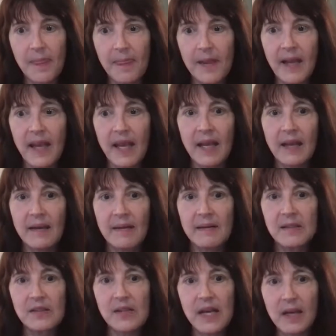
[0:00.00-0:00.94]
they
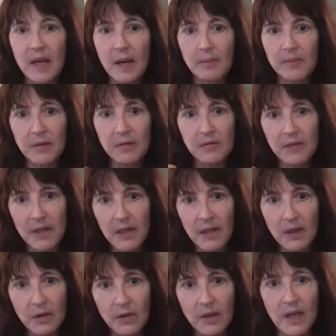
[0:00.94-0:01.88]
set up the
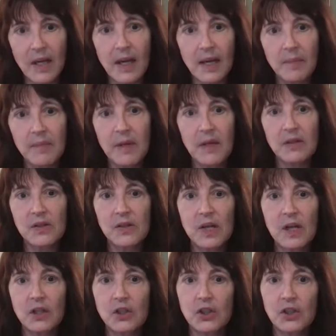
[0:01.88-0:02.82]
video game
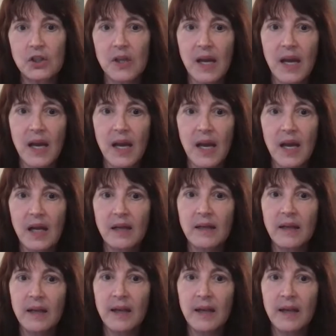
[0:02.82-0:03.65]
such that,